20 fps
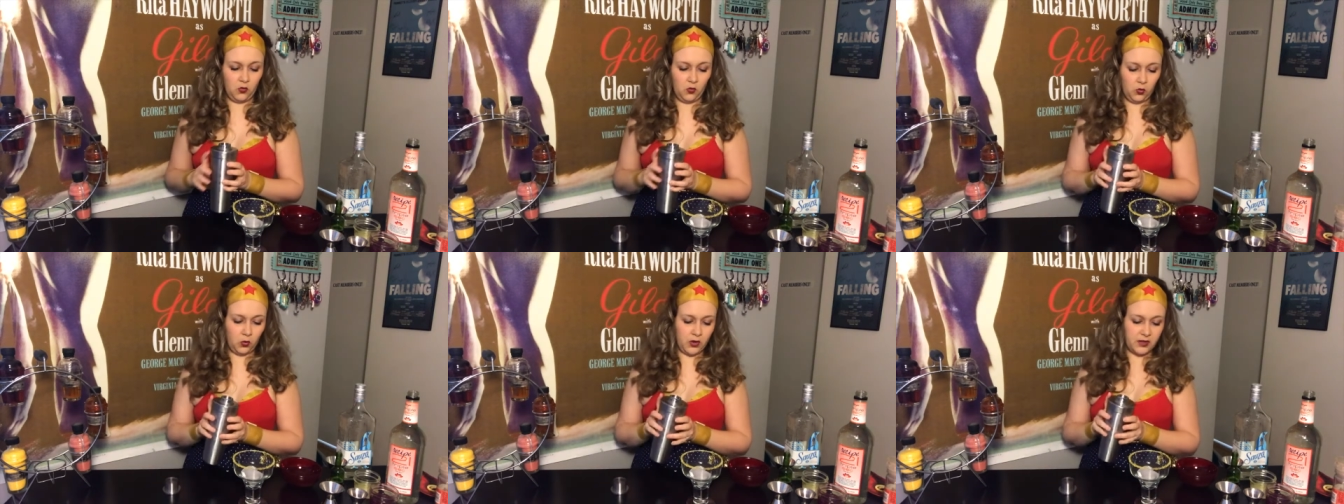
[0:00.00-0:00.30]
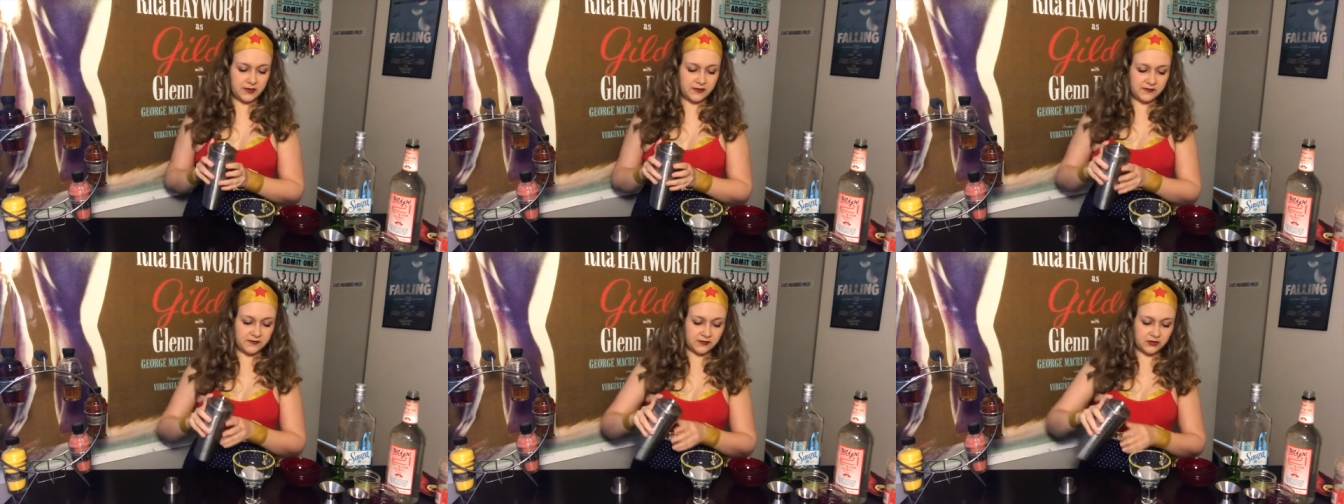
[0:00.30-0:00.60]

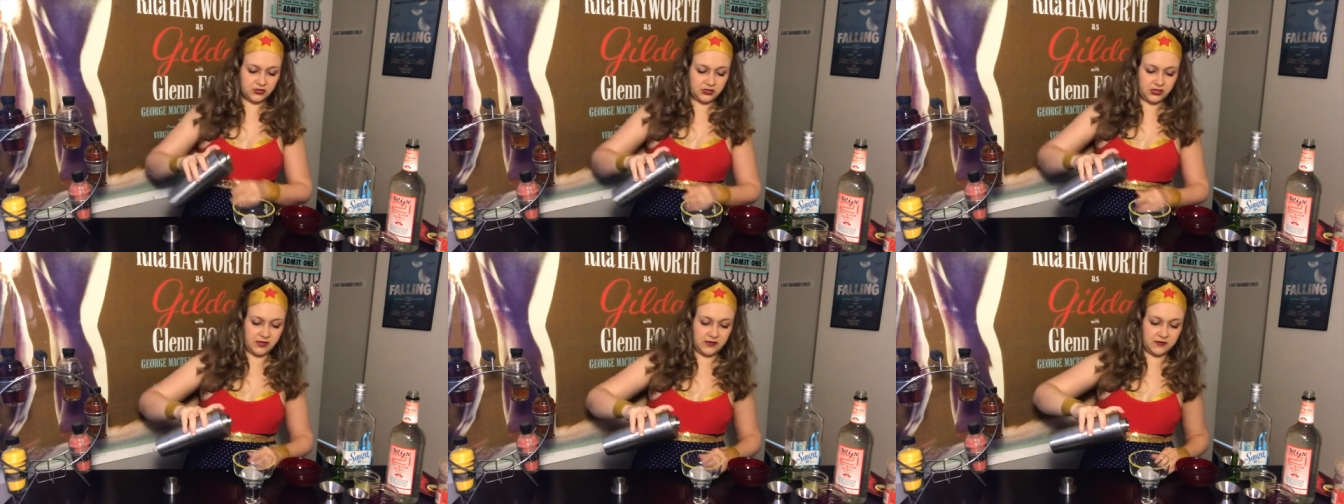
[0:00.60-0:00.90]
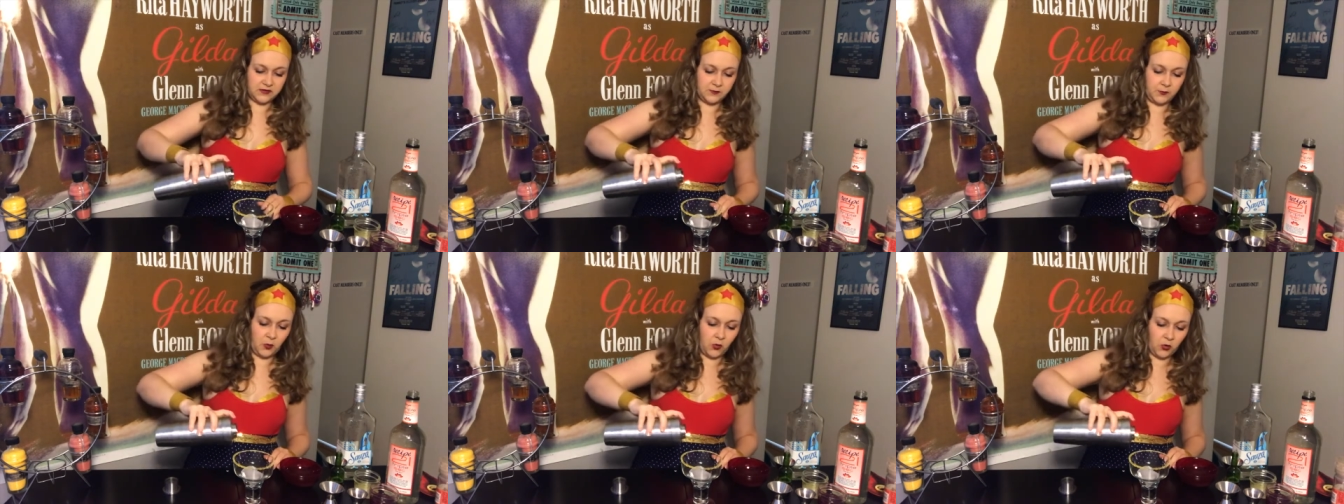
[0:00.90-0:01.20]
Once
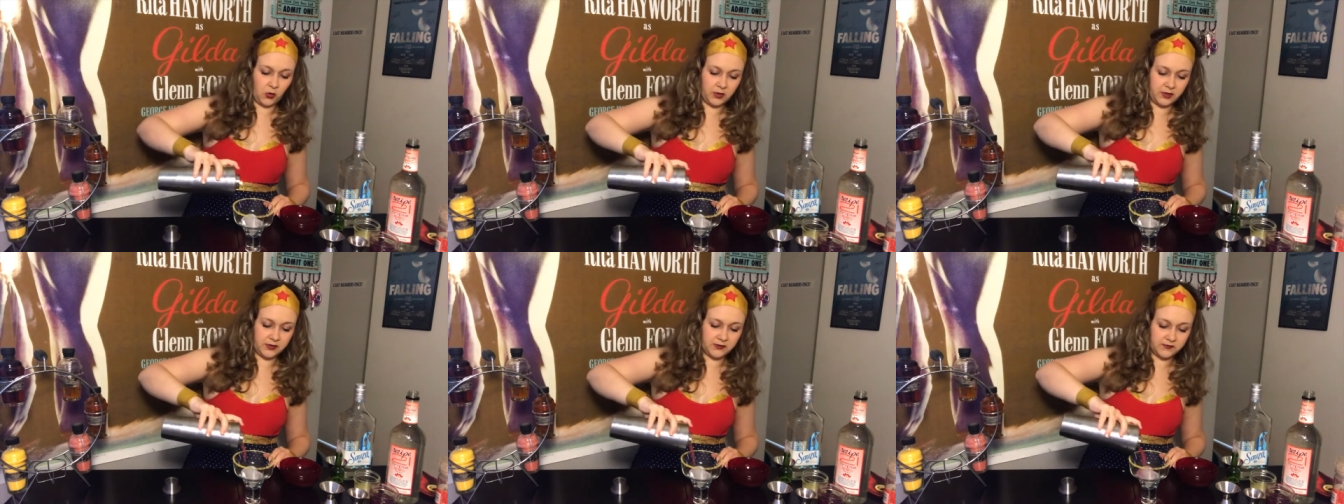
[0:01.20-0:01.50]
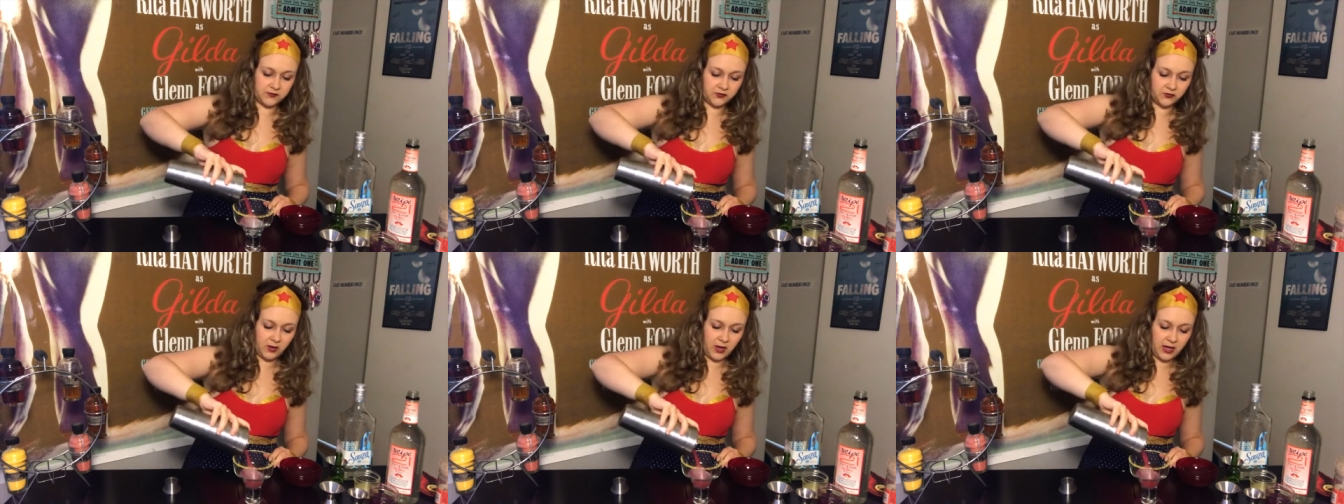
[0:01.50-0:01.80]
she's poured and
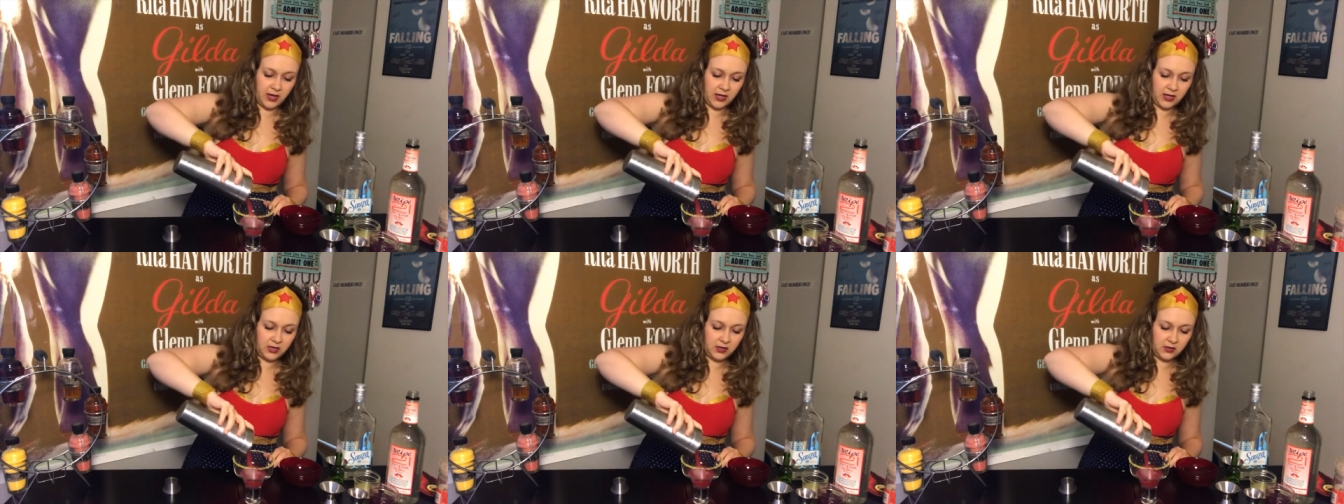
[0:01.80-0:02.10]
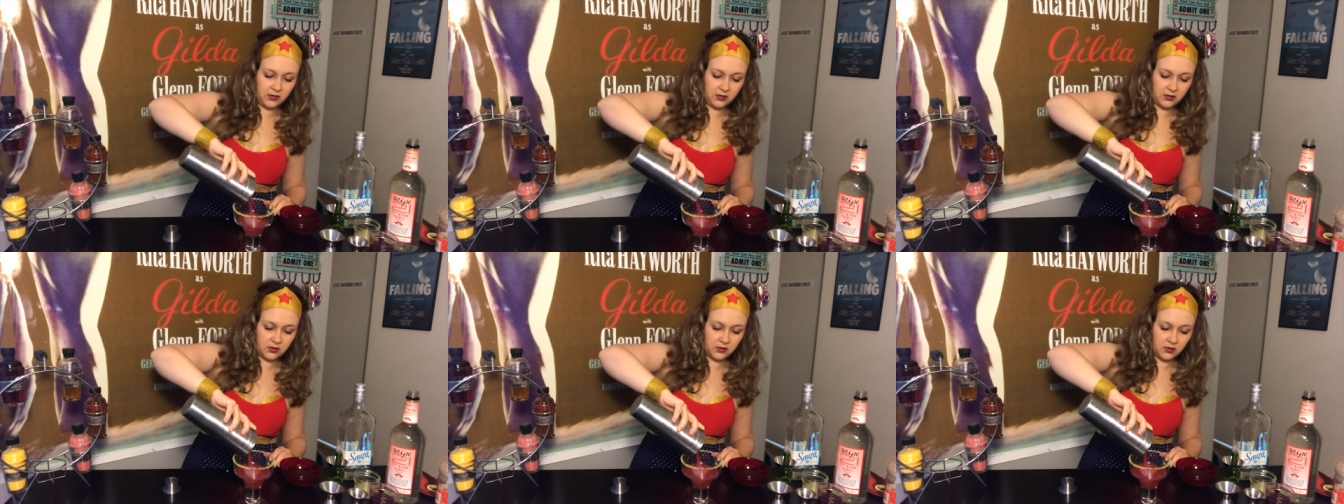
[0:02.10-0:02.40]
strained,
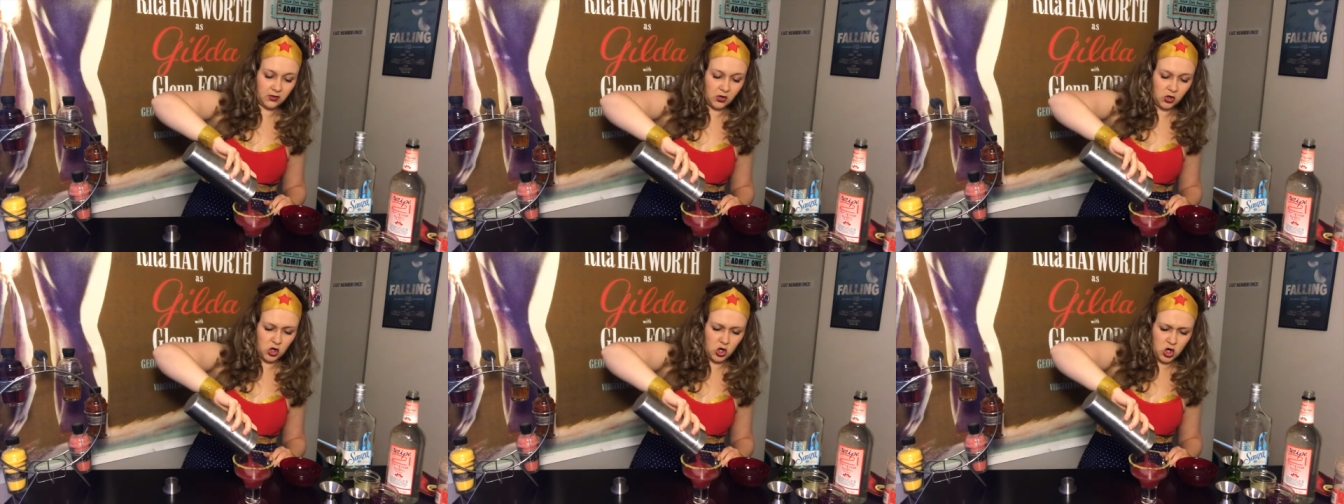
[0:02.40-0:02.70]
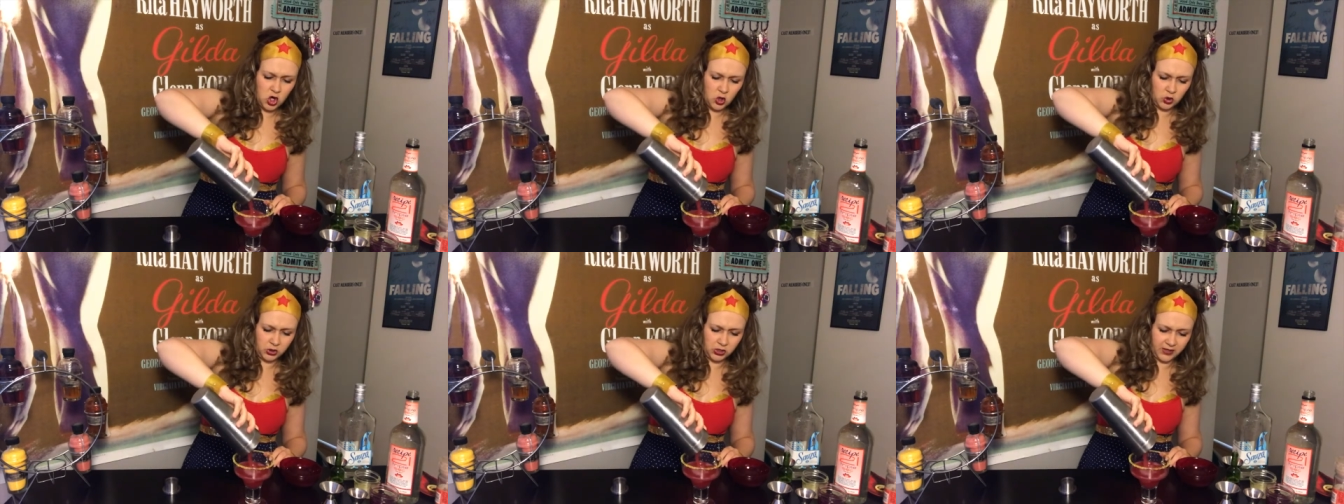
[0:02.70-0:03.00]

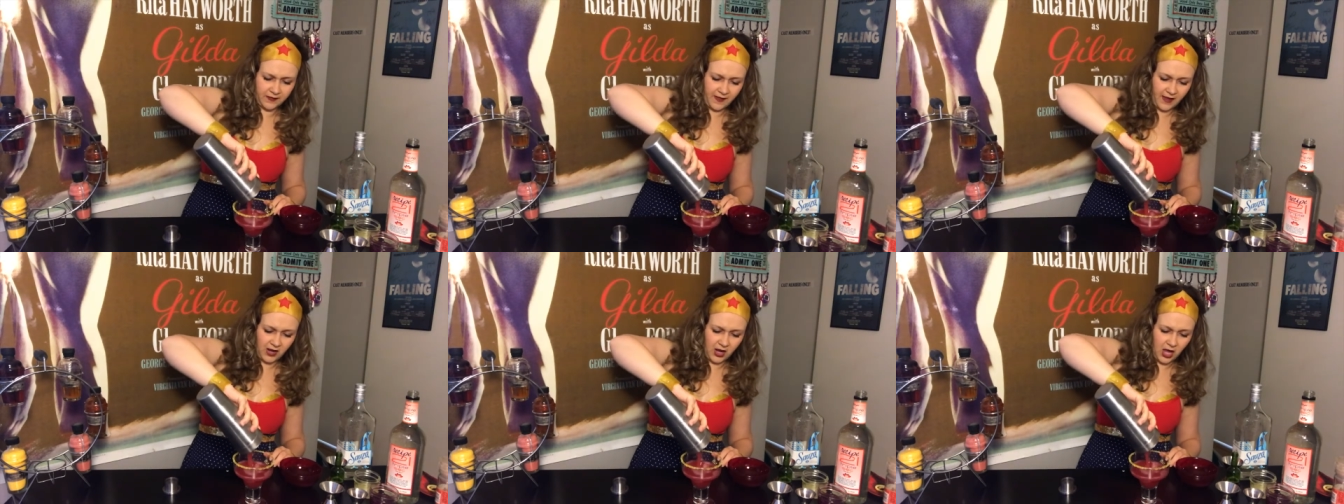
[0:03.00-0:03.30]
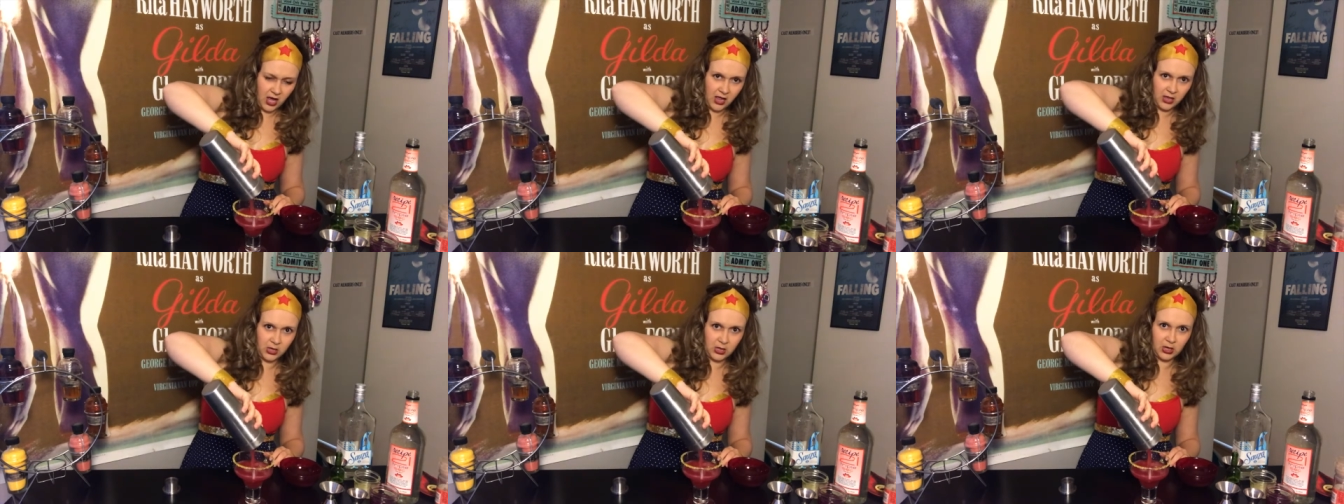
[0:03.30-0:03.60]
ooh, look at that
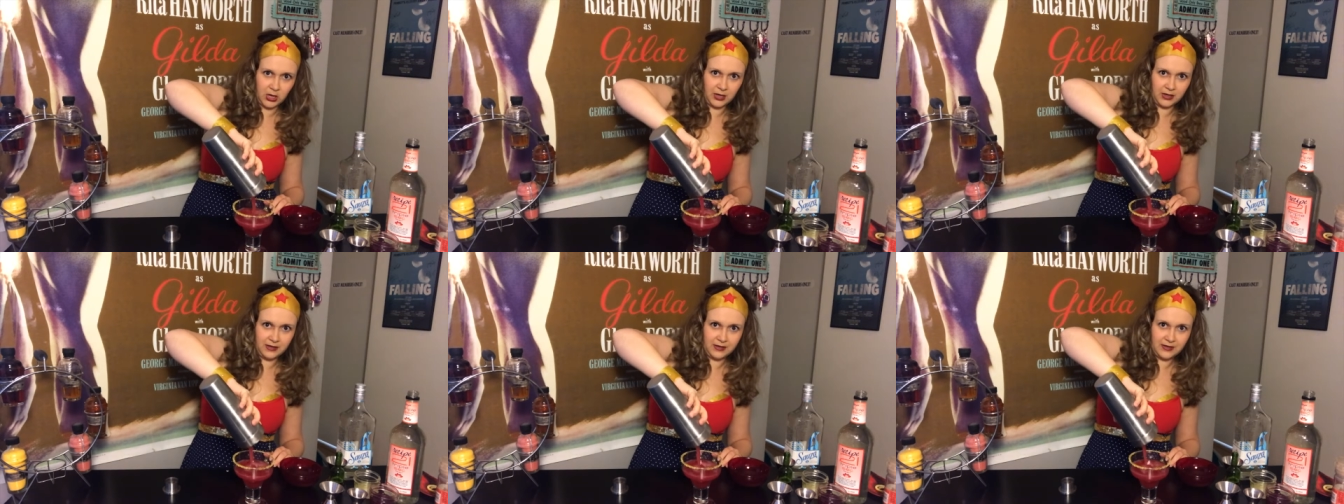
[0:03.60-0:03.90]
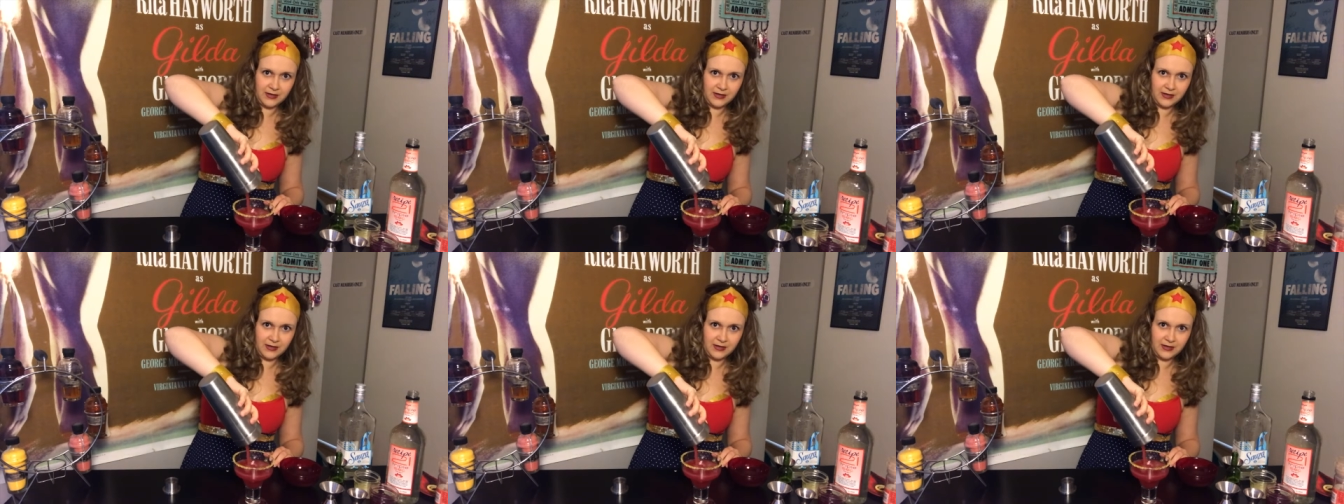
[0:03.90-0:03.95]
color.